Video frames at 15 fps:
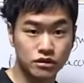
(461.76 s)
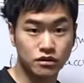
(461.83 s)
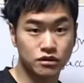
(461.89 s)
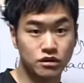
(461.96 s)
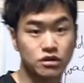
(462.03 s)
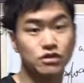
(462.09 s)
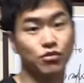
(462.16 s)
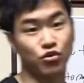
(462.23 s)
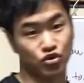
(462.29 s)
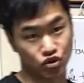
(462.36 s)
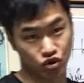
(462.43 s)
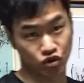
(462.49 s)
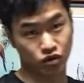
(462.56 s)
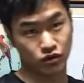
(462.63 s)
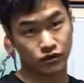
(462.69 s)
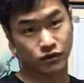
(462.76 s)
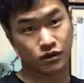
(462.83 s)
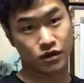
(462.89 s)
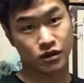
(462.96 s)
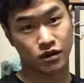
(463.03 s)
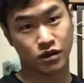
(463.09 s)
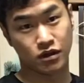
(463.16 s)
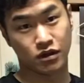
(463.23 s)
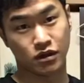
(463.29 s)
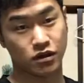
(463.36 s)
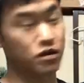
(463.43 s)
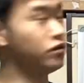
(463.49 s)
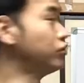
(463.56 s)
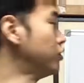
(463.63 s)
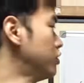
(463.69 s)
this watch.
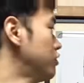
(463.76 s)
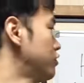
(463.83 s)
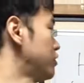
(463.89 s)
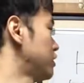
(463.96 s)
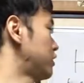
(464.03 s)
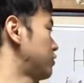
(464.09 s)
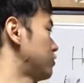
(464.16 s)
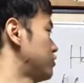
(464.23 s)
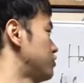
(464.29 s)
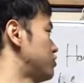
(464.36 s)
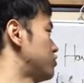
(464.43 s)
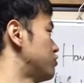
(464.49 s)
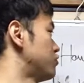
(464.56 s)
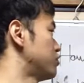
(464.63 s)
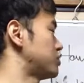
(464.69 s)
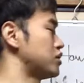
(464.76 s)
If you